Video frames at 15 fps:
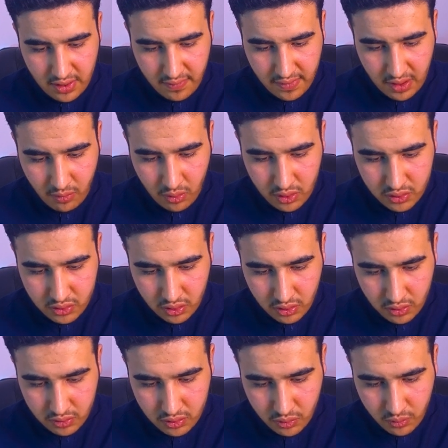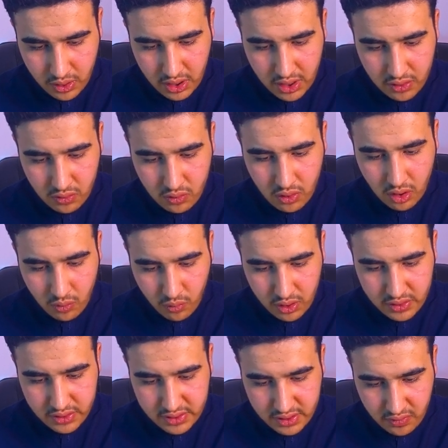If I want to go to
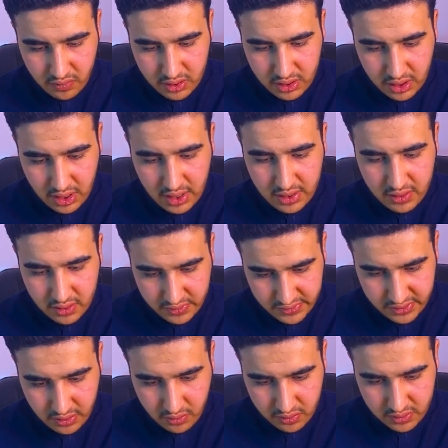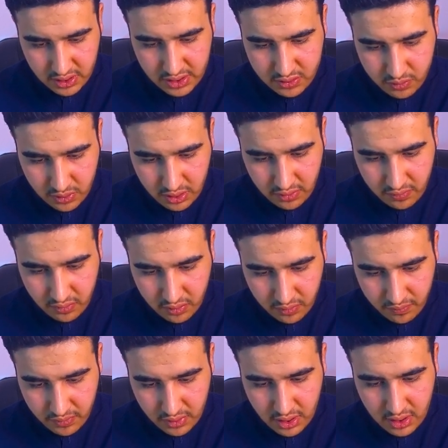
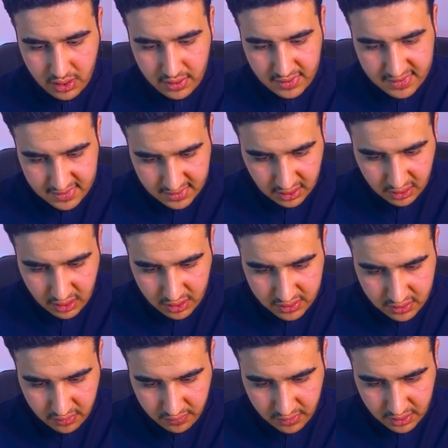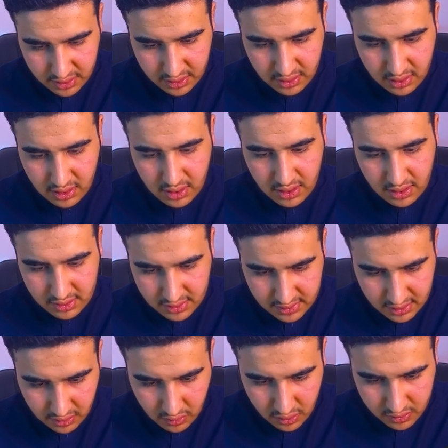192.178.0/24, this is the cost of it. And this
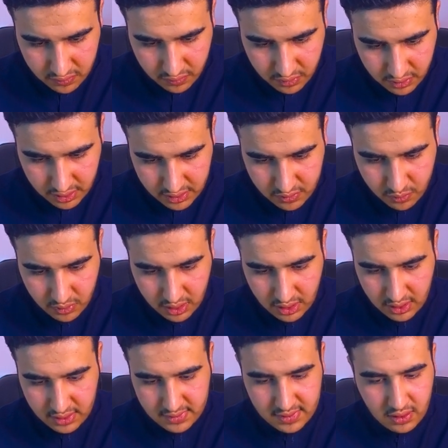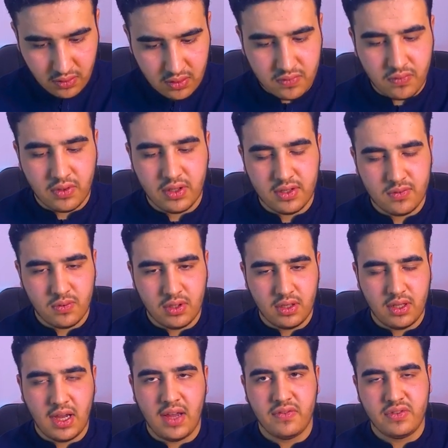is the cost for this one. And this is the cost for this one.
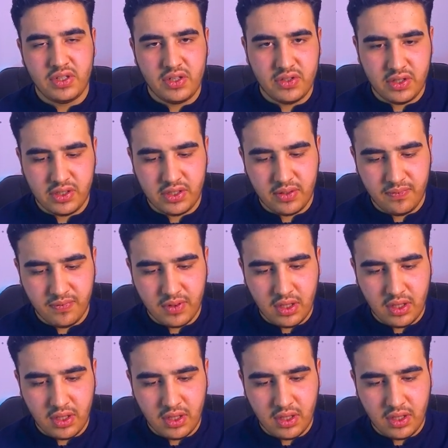I have changed it.